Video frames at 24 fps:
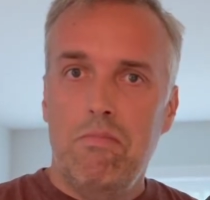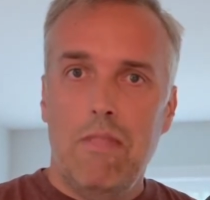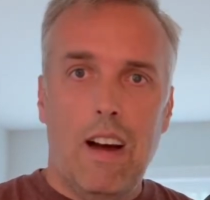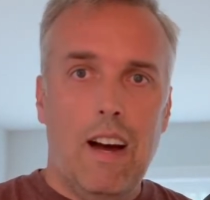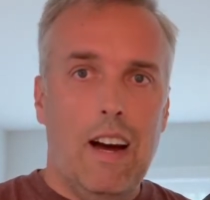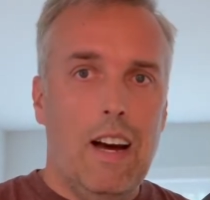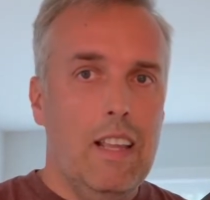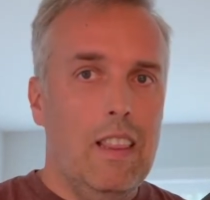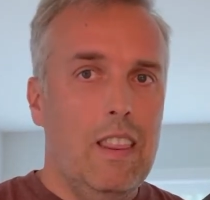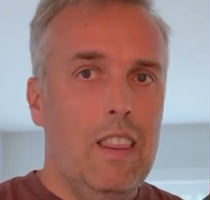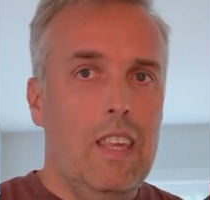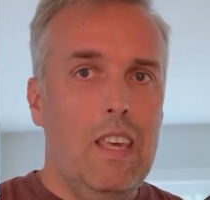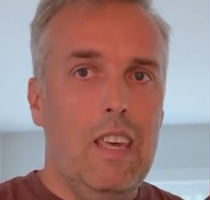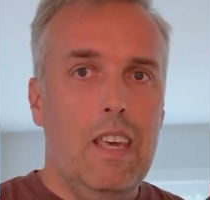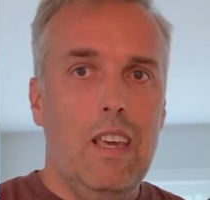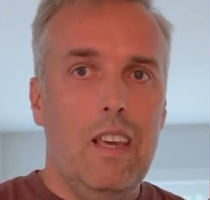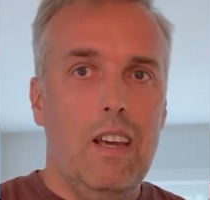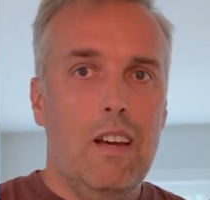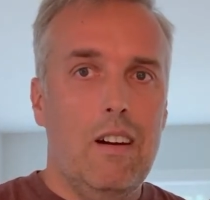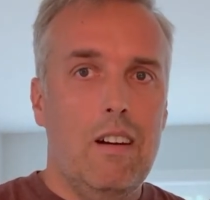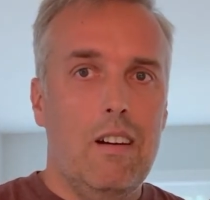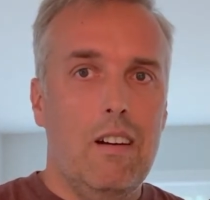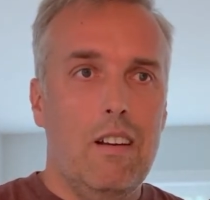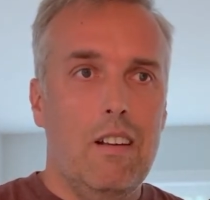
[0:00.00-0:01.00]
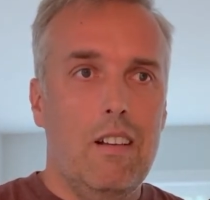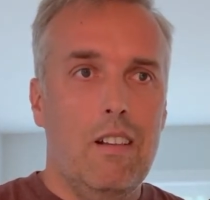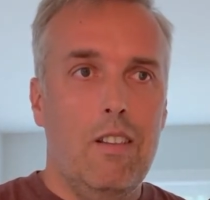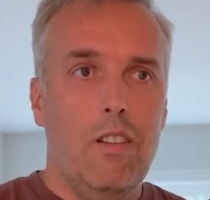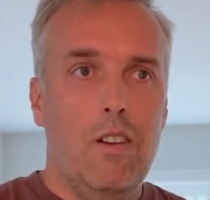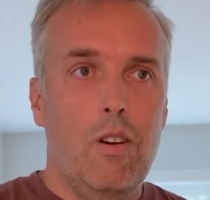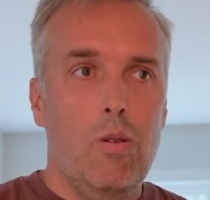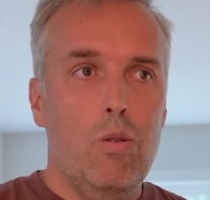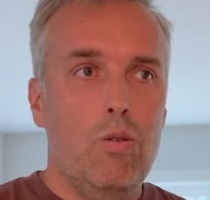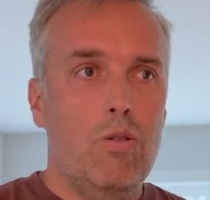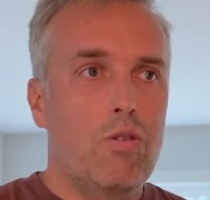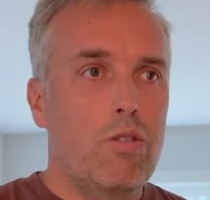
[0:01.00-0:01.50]
I think
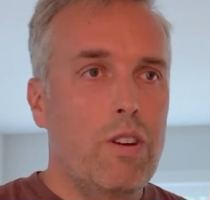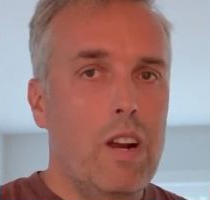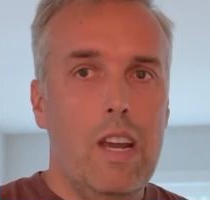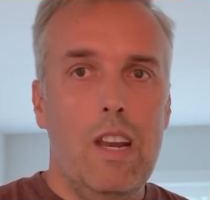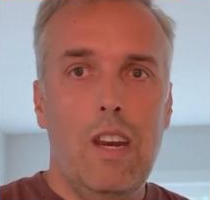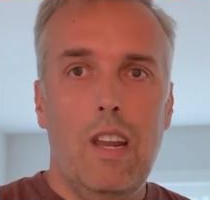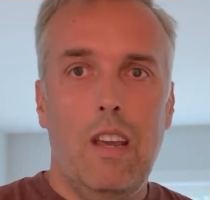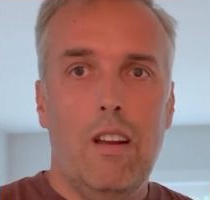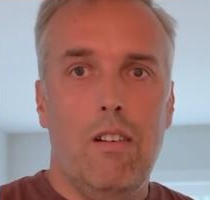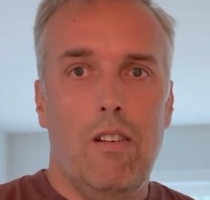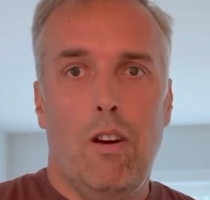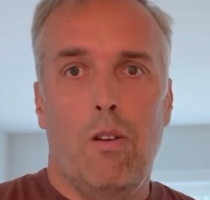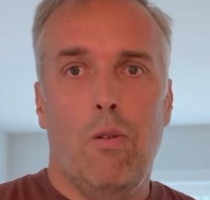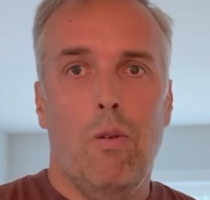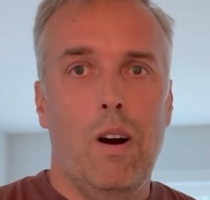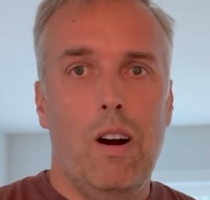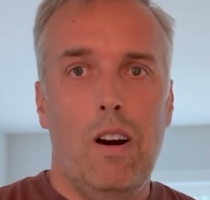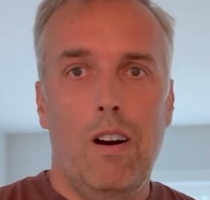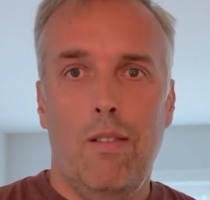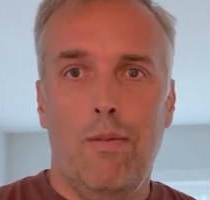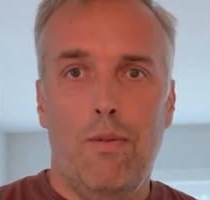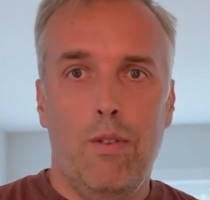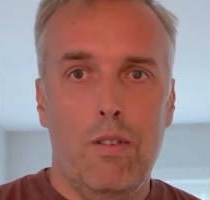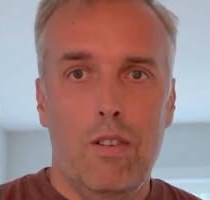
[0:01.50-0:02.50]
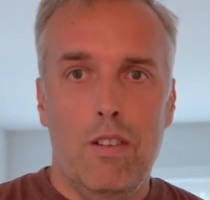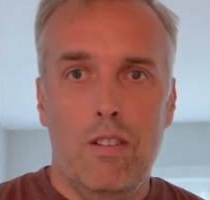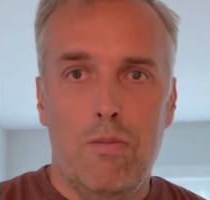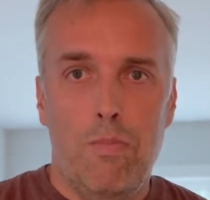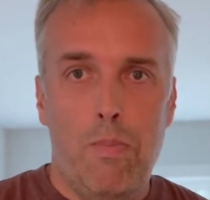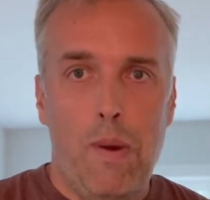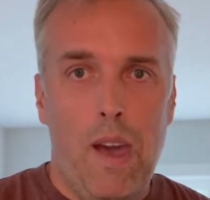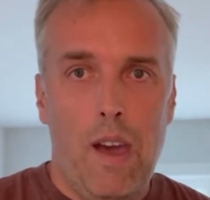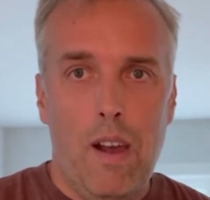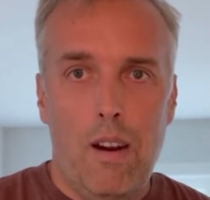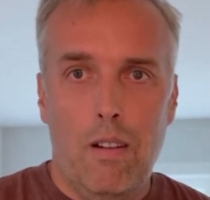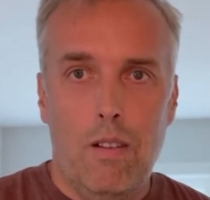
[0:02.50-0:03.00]
no training required for this
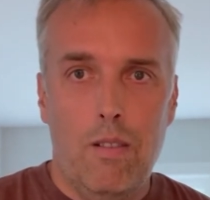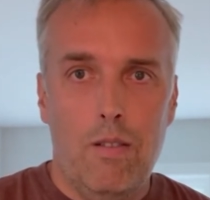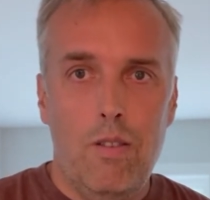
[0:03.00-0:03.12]
paddle.